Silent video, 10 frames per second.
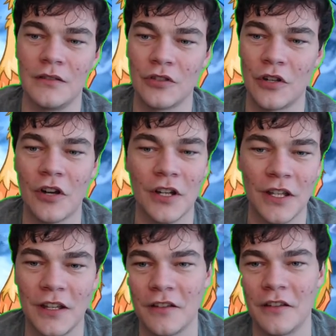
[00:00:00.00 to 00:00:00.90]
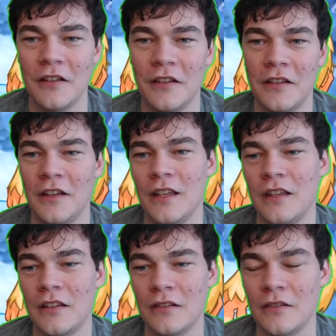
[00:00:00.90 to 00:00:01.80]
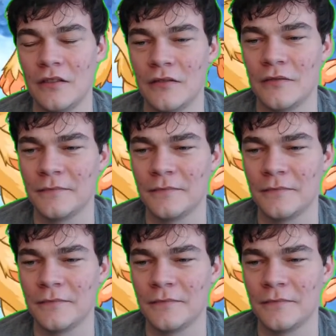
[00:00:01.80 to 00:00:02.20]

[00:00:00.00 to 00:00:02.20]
talking and